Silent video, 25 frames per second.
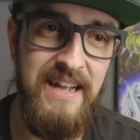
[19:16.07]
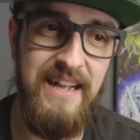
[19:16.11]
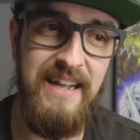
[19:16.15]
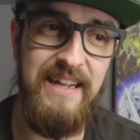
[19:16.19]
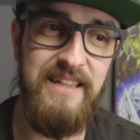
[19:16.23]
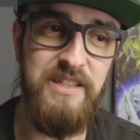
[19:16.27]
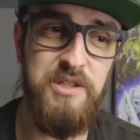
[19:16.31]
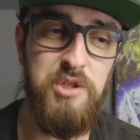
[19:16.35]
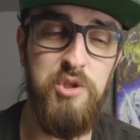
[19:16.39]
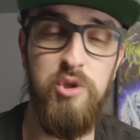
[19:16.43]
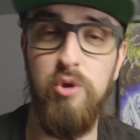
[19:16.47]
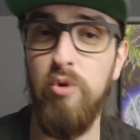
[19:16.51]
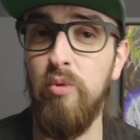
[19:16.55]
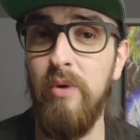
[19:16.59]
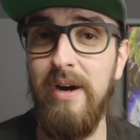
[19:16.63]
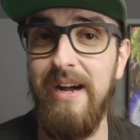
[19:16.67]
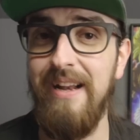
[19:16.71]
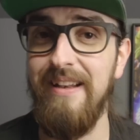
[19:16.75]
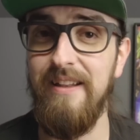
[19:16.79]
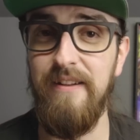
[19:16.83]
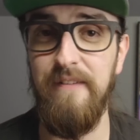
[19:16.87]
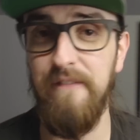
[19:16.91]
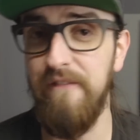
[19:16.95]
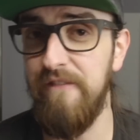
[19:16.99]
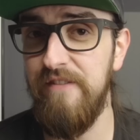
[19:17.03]
And so
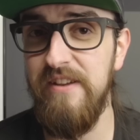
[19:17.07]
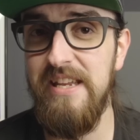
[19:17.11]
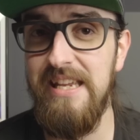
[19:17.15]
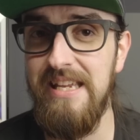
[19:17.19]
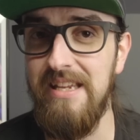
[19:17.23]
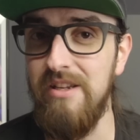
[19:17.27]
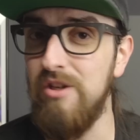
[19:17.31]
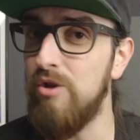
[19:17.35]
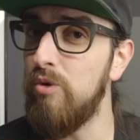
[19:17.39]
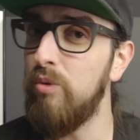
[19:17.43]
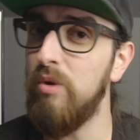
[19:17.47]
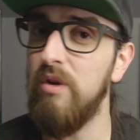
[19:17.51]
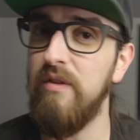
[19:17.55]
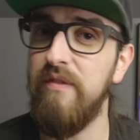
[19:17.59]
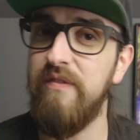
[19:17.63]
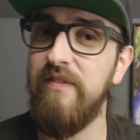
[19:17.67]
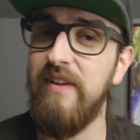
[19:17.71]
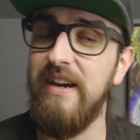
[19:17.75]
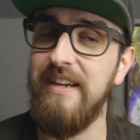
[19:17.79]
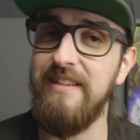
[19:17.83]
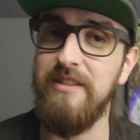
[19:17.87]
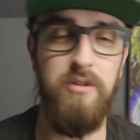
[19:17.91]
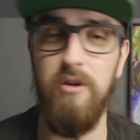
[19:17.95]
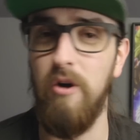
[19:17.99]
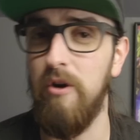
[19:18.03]
while in V you will
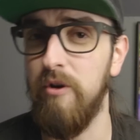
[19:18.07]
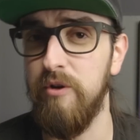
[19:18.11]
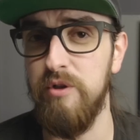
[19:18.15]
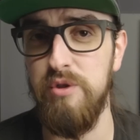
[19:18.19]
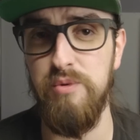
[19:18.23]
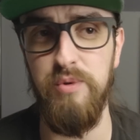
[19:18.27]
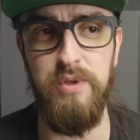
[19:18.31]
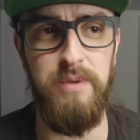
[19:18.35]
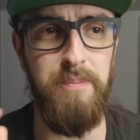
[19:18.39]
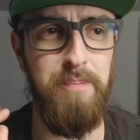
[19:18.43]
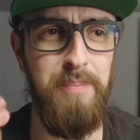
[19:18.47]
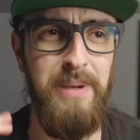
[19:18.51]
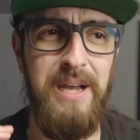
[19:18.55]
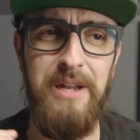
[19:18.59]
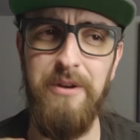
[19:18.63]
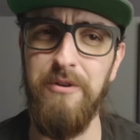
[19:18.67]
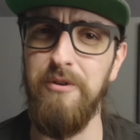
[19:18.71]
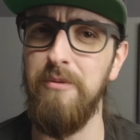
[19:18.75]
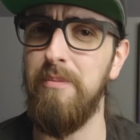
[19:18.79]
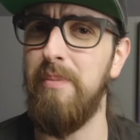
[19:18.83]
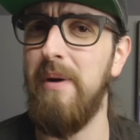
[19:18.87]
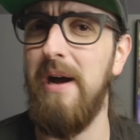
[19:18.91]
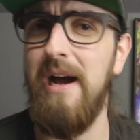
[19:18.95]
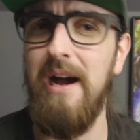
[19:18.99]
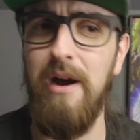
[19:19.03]
find cards with
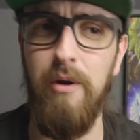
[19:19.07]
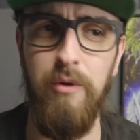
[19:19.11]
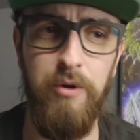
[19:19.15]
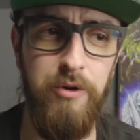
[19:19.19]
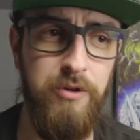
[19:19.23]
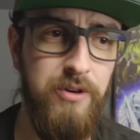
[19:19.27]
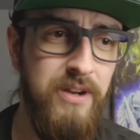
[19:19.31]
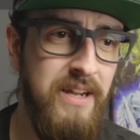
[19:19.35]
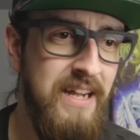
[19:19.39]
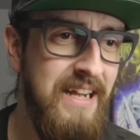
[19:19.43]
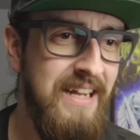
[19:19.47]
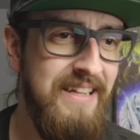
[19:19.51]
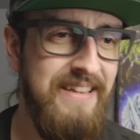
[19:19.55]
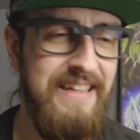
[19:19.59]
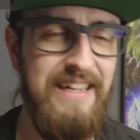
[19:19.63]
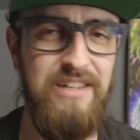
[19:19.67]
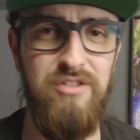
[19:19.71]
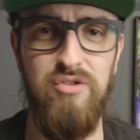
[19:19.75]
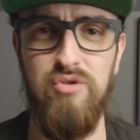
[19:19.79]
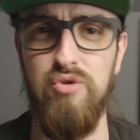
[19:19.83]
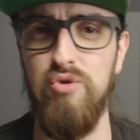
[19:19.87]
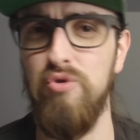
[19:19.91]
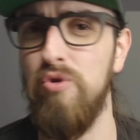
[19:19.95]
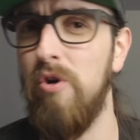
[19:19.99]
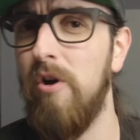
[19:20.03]
better power
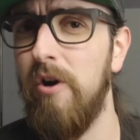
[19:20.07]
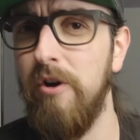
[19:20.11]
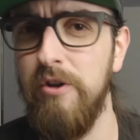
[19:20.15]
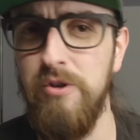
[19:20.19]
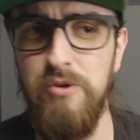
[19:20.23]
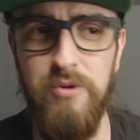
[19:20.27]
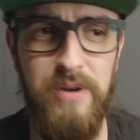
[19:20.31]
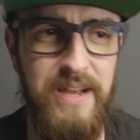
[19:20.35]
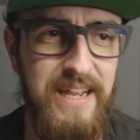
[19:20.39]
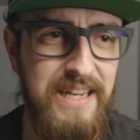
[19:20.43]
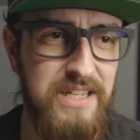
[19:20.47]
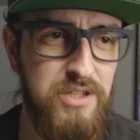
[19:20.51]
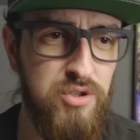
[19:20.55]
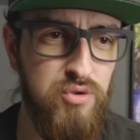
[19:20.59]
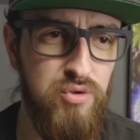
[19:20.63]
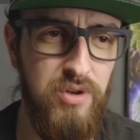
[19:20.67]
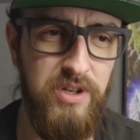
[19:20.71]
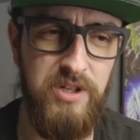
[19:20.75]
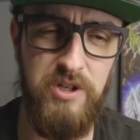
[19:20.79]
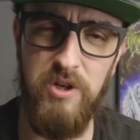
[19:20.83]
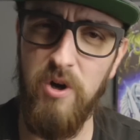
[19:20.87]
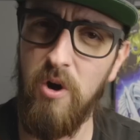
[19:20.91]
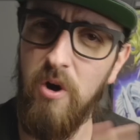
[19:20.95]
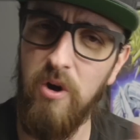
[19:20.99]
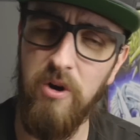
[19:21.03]
that draw you
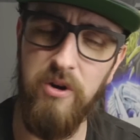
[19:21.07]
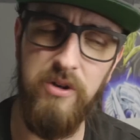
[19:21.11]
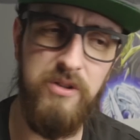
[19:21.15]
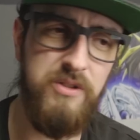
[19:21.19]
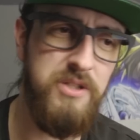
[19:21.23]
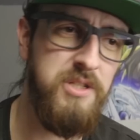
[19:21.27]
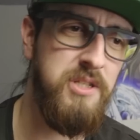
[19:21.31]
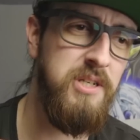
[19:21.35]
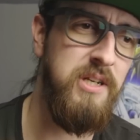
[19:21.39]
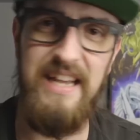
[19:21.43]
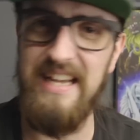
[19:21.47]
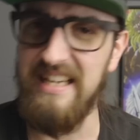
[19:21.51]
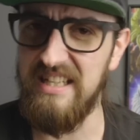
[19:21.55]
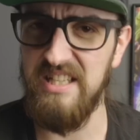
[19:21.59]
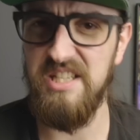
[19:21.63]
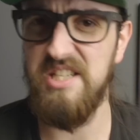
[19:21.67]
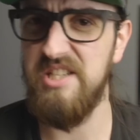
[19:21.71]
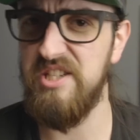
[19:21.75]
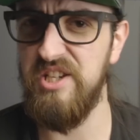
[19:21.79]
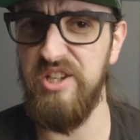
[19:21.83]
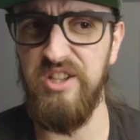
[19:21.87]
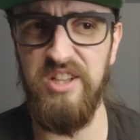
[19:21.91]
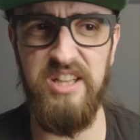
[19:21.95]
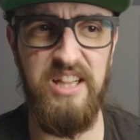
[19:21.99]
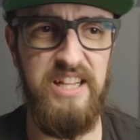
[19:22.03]
extra cards
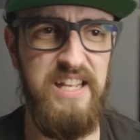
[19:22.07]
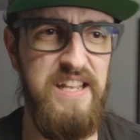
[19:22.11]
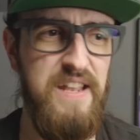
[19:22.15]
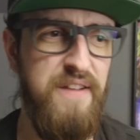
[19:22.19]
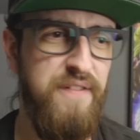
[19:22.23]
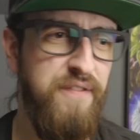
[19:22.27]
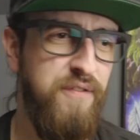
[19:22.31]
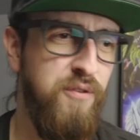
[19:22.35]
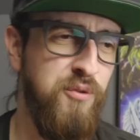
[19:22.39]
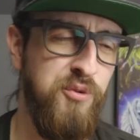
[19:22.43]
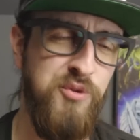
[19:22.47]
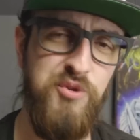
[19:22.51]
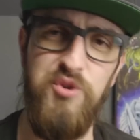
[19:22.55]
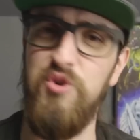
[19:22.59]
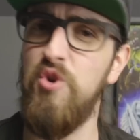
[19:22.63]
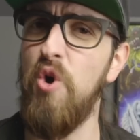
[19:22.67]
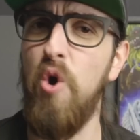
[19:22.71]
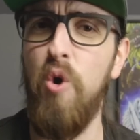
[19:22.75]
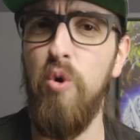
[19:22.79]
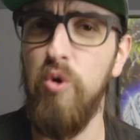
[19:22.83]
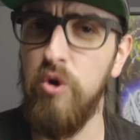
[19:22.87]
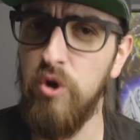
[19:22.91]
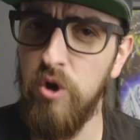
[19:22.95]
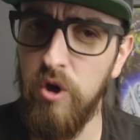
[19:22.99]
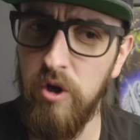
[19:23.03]
instantly for
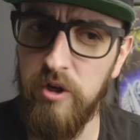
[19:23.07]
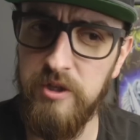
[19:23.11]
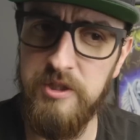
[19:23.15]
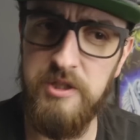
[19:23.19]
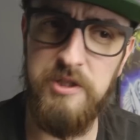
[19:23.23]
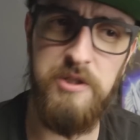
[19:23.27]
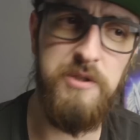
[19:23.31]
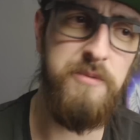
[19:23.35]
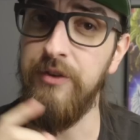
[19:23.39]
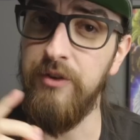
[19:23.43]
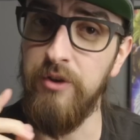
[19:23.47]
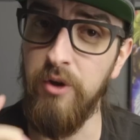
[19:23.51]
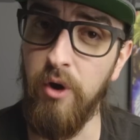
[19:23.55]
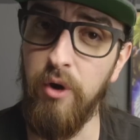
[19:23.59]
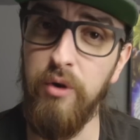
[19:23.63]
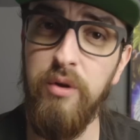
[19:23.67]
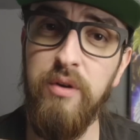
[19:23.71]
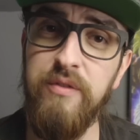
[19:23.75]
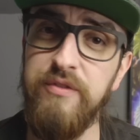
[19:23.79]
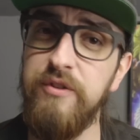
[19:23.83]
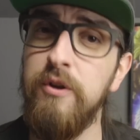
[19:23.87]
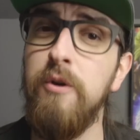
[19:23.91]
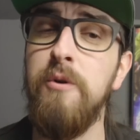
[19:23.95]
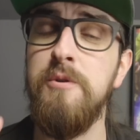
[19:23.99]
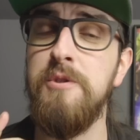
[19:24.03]
no cost, none
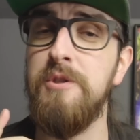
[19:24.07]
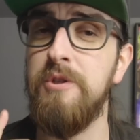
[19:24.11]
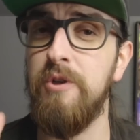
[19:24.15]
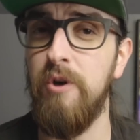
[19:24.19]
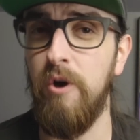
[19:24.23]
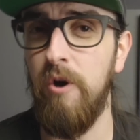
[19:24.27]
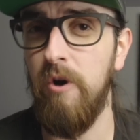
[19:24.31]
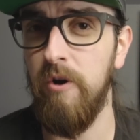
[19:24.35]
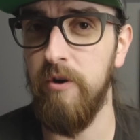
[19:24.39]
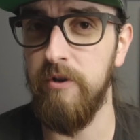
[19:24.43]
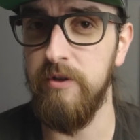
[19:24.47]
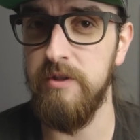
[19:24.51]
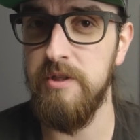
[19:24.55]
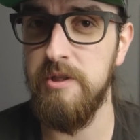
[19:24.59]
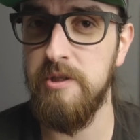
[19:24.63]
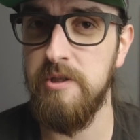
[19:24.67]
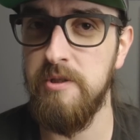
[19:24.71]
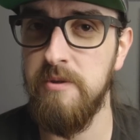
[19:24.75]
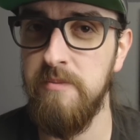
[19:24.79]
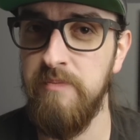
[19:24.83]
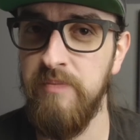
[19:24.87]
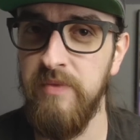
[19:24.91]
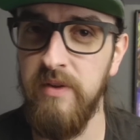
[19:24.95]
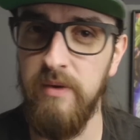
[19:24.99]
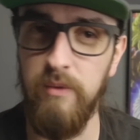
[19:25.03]
of those
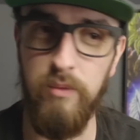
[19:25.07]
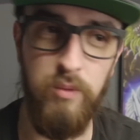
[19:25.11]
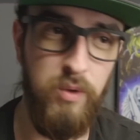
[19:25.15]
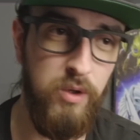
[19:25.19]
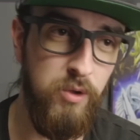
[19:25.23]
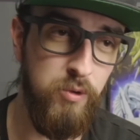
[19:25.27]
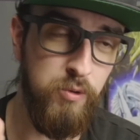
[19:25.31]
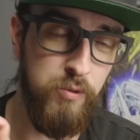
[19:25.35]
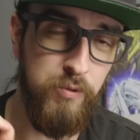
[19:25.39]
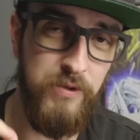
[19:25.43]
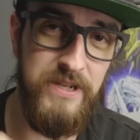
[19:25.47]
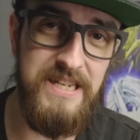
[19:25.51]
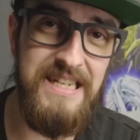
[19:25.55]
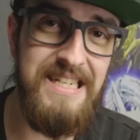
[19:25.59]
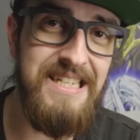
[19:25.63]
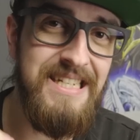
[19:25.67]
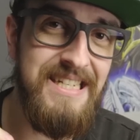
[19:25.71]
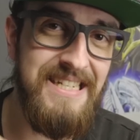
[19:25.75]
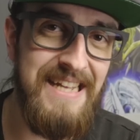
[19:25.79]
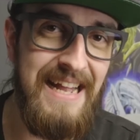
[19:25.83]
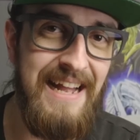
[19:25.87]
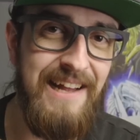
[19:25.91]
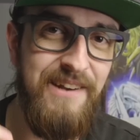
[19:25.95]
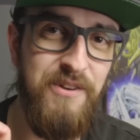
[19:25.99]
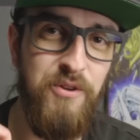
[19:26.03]
cards will
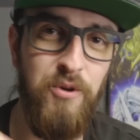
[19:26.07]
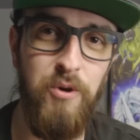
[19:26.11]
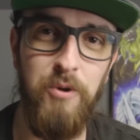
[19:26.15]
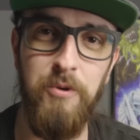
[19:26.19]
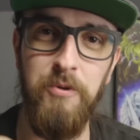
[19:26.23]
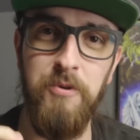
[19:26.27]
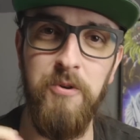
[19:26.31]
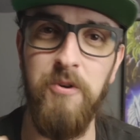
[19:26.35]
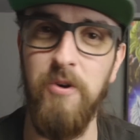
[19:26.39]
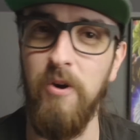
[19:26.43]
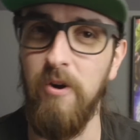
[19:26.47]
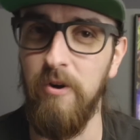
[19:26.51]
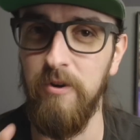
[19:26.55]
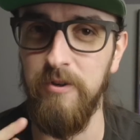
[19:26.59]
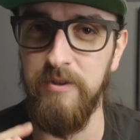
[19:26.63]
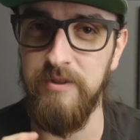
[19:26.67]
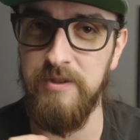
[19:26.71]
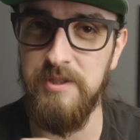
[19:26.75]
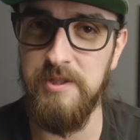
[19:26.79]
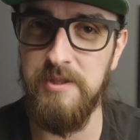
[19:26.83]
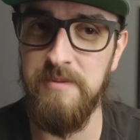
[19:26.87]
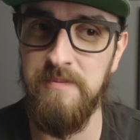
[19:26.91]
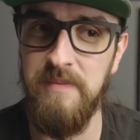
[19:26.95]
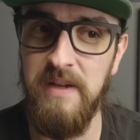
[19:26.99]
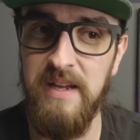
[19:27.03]
restand other
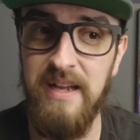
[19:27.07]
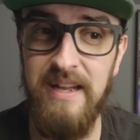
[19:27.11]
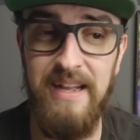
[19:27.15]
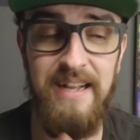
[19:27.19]
cards.